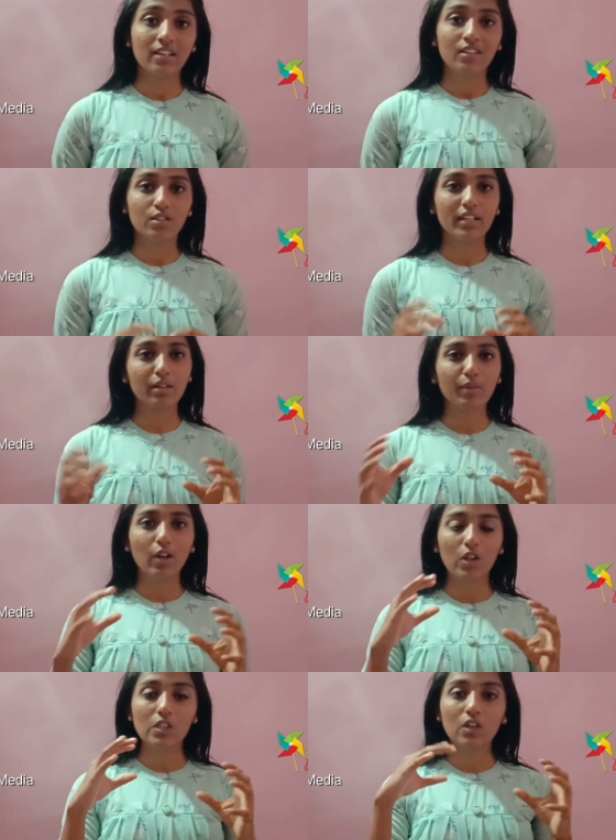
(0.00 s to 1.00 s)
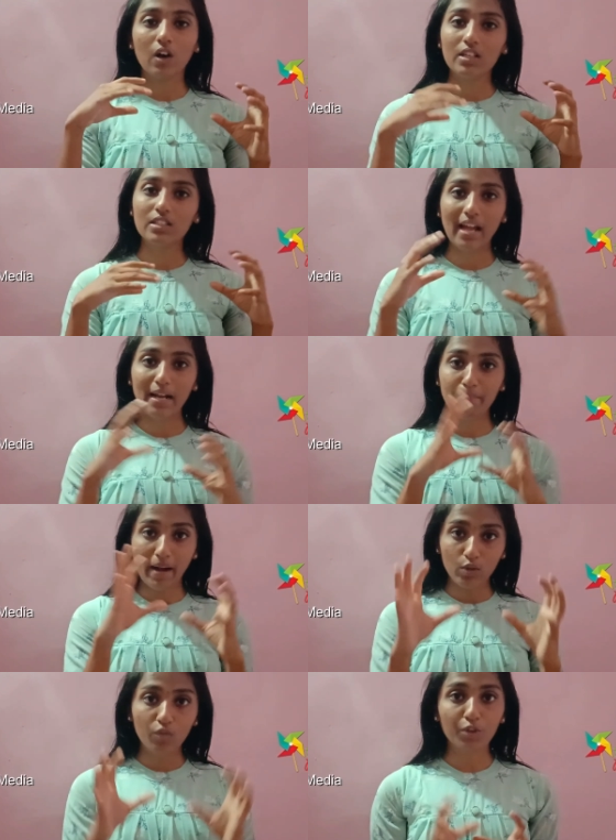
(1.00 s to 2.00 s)
So it will also cause that
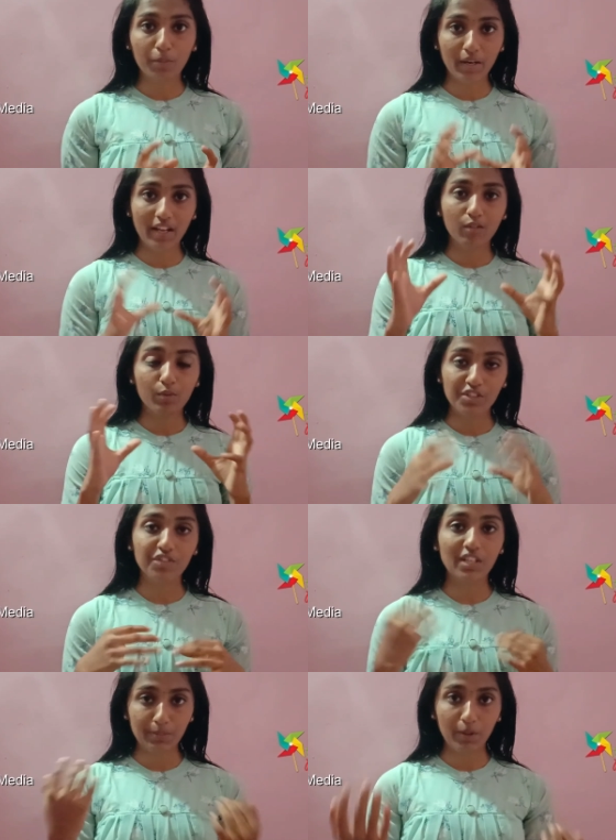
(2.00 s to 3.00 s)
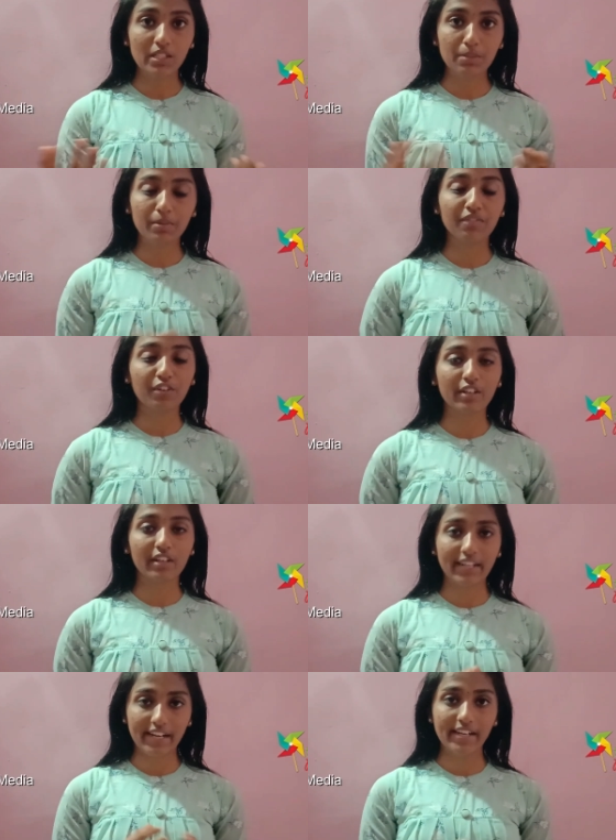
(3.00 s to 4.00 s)
part of your brain which is responsible for
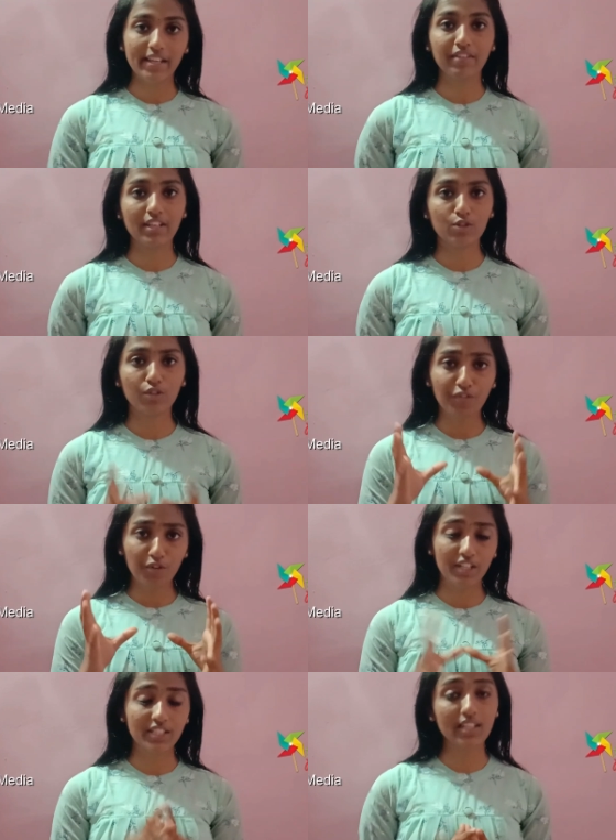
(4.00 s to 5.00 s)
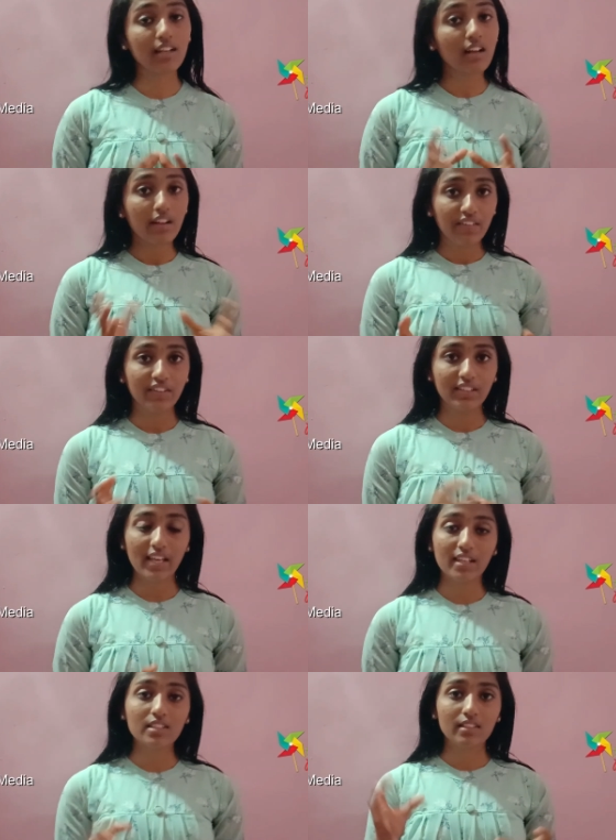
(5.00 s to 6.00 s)
attentiveness or focusing the
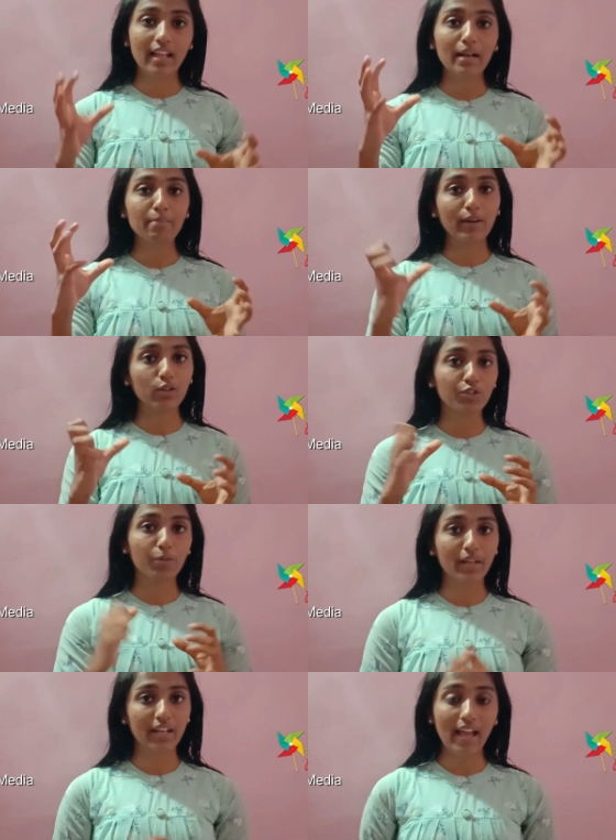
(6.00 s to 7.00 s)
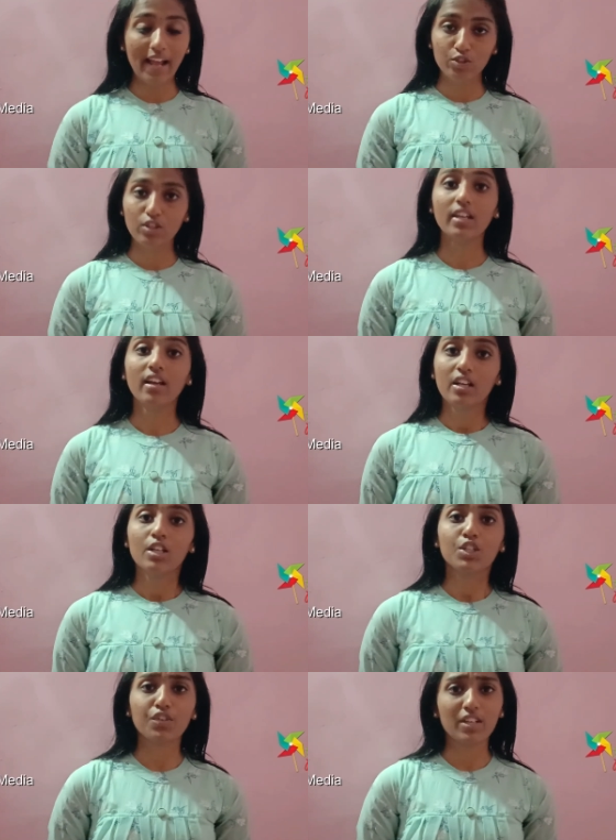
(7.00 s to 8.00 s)
things, that part of your brain
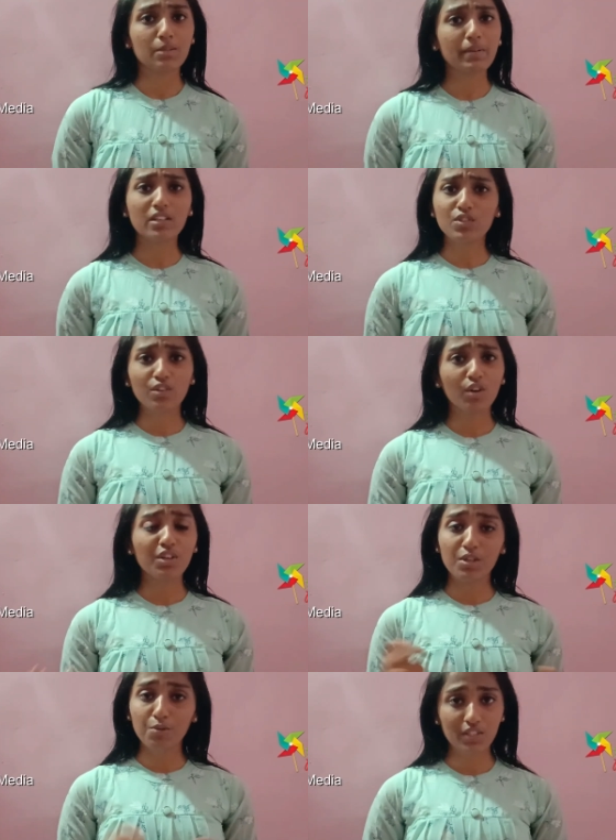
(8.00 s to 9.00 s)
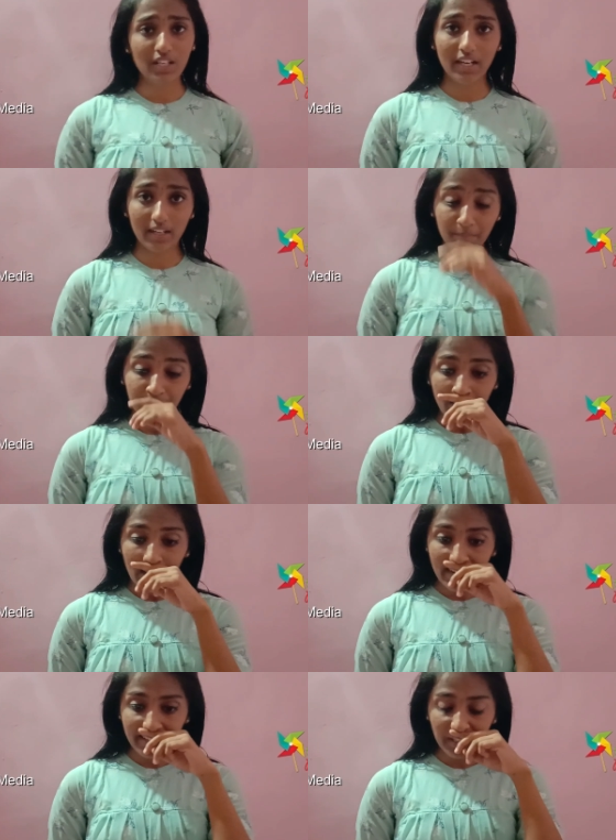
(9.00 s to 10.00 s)
actually shrinks because you're not using it,
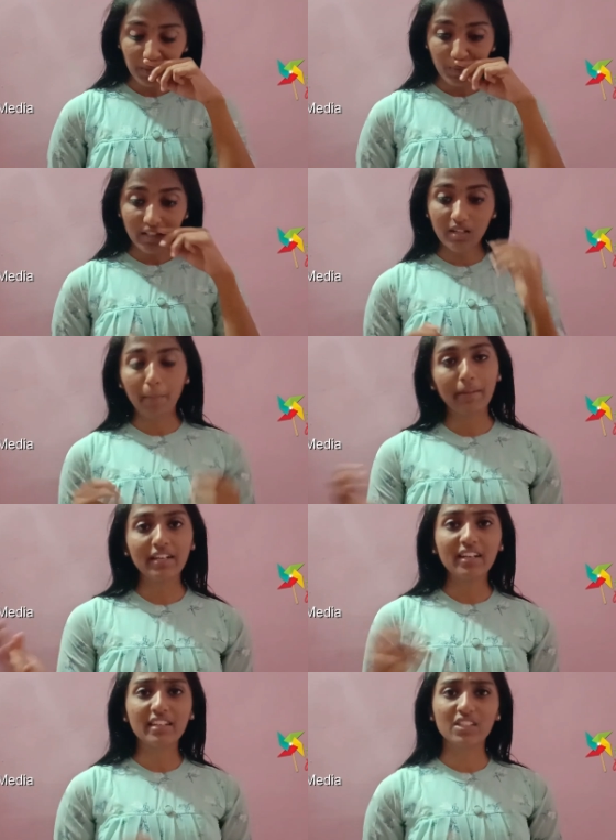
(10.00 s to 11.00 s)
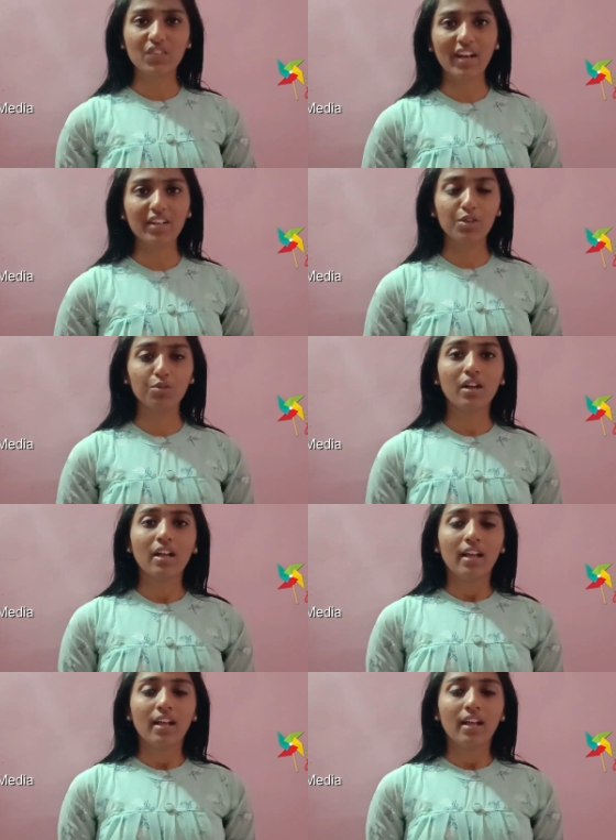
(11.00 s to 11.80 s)
and it will completely distract you.